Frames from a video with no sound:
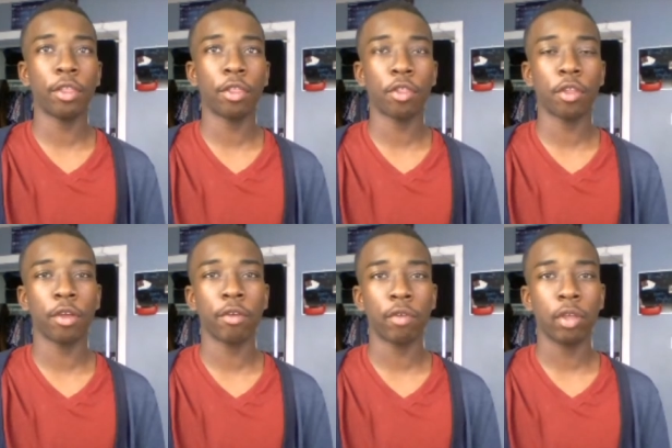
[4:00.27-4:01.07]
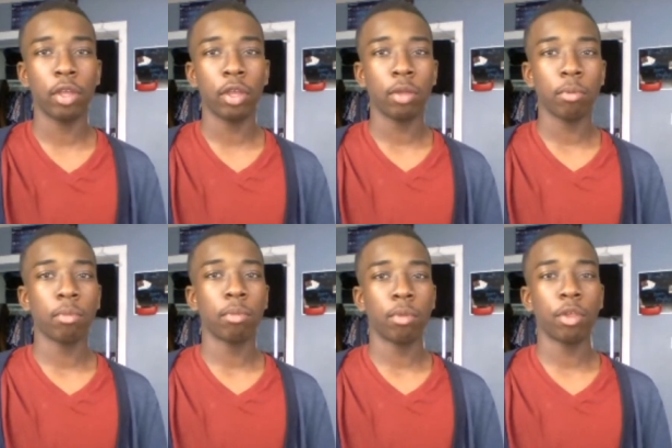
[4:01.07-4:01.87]
and stuff.
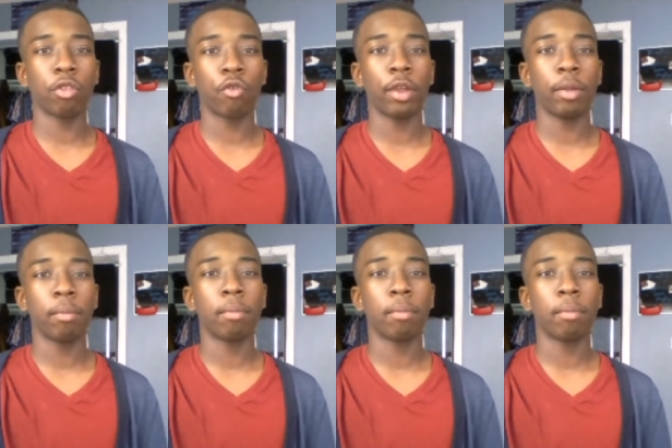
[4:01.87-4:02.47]
It's great.